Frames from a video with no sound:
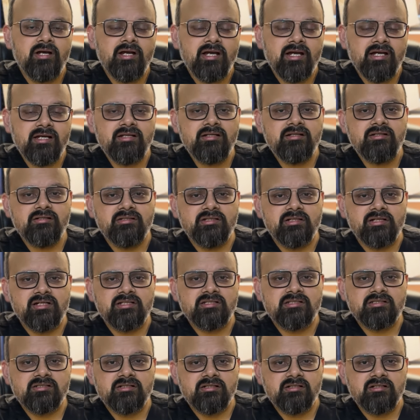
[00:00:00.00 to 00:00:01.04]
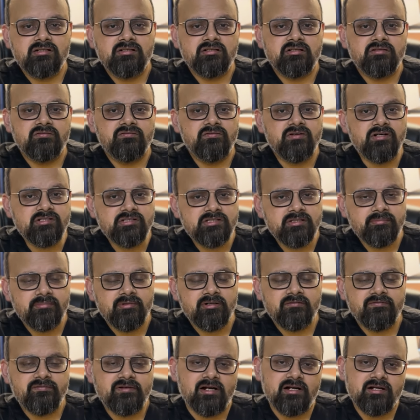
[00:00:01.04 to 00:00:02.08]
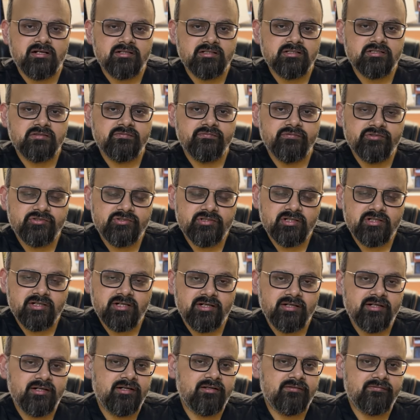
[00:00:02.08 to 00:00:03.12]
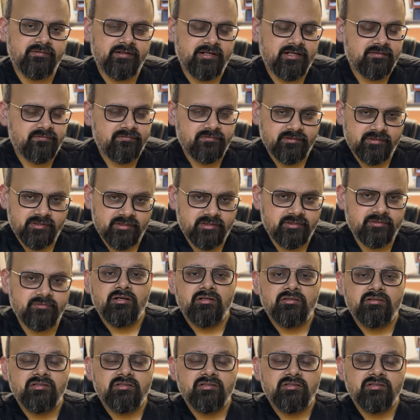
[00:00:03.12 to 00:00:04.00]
and there are certain reversible factors which are identified in it.